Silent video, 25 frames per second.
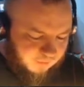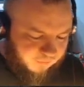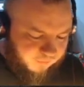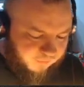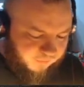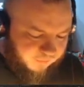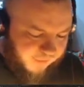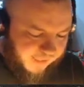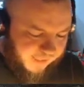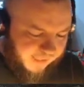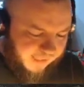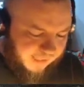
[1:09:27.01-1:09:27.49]

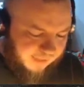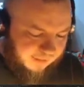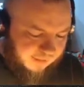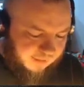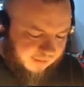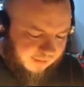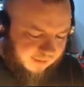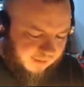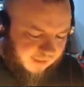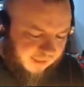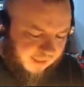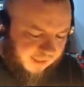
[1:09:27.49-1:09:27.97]

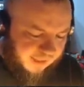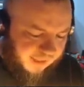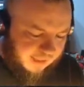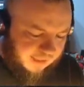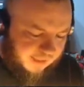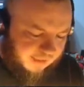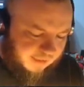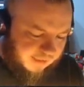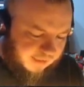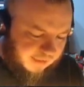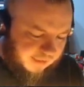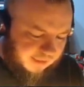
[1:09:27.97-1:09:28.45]
free-handed
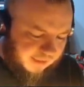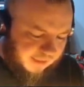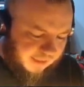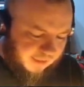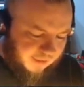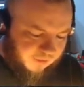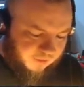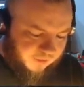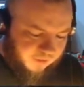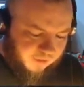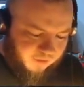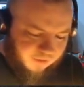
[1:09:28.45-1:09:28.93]

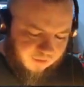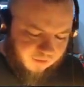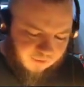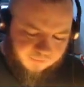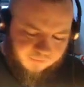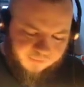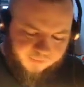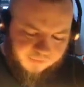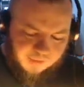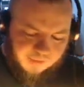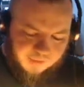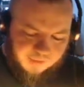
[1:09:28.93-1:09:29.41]
details
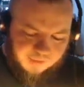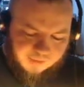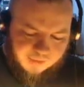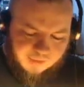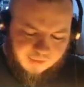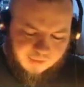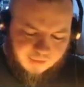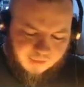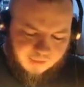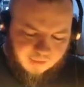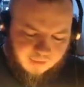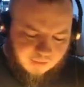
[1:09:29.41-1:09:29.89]
for like
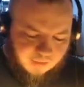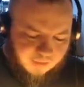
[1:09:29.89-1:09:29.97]
the